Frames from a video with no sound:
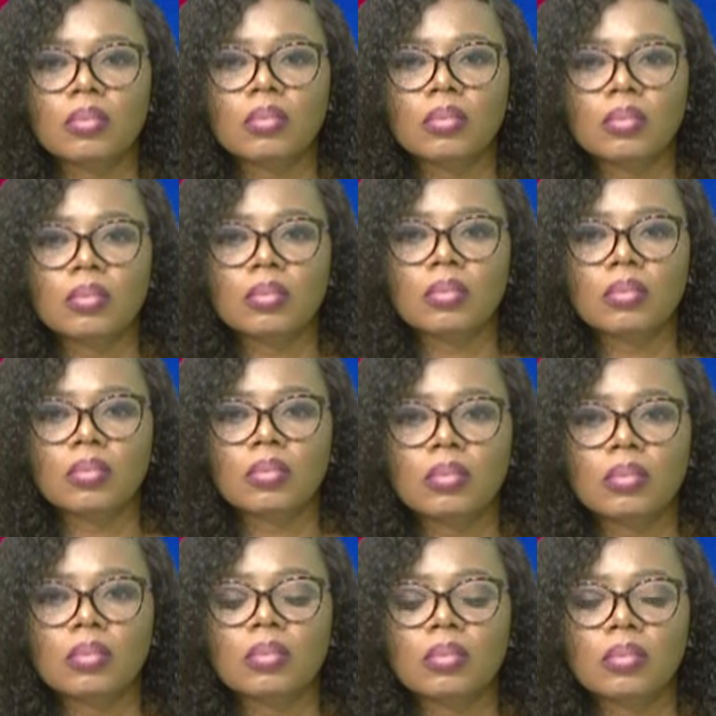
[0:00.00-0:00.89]

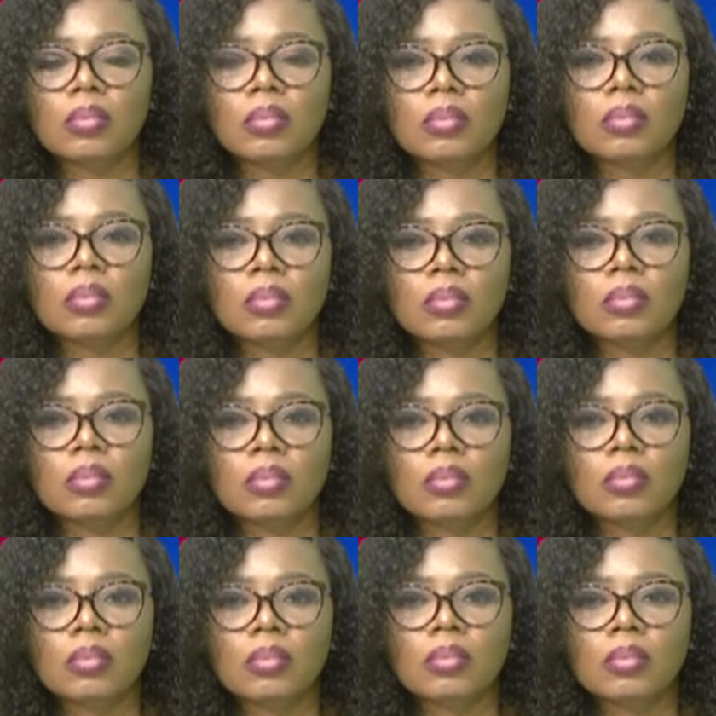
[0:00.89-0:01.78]

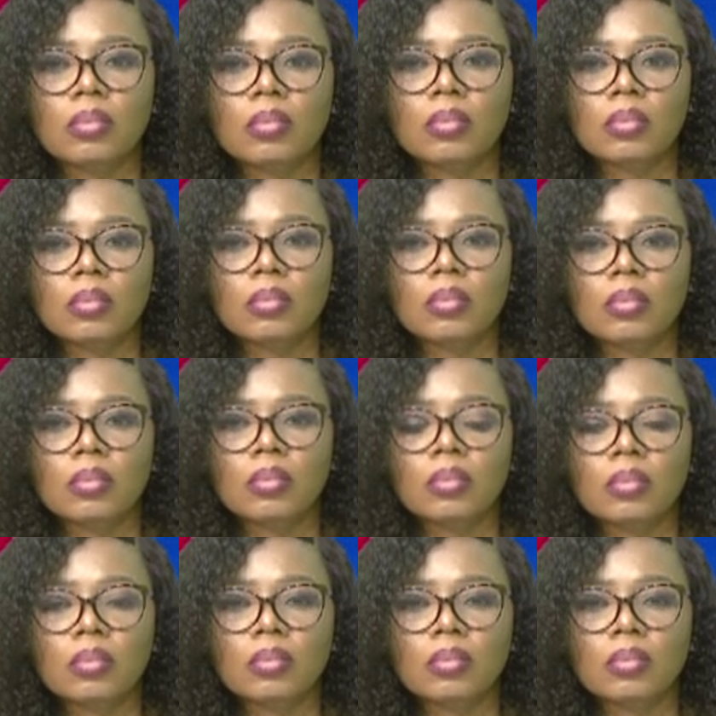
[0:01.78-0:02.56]
(not speaking)